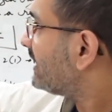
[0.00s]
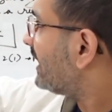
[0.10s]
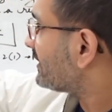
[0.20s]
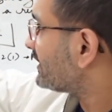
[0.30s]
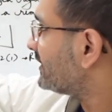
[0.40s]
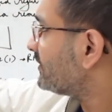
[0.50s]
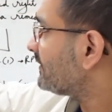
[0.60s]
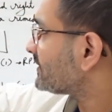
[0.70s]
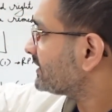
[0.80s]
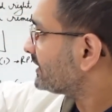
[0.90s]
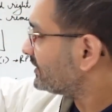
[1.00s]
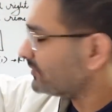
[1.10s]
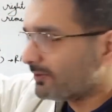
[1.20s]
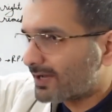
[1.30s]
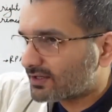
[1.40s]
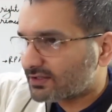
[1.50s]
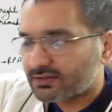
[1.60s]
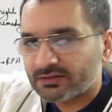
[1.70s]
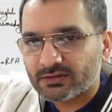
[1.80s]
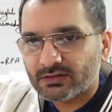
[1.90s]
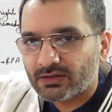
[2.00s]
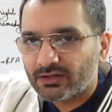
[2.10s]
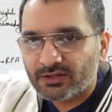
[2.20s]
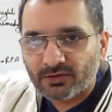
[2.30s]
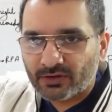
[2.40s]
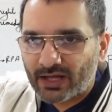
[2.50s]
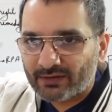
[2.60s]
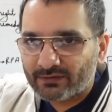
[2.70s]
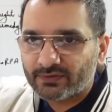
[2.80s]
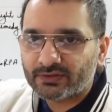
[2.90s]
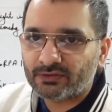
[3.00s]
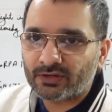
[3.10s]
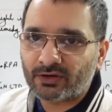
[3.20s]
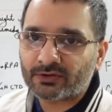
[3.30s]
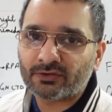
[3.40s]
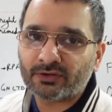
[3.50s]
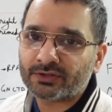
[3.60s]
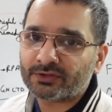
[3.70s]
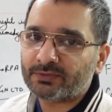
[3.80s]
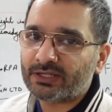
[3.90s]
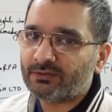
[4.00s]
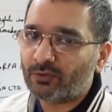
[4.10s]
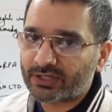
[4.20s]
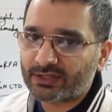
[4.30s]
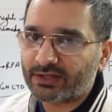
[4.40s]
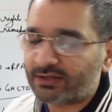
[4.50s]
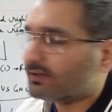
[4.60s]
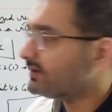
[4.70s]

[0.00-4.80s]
our returning officer, that you go back. You are not going to be voting here,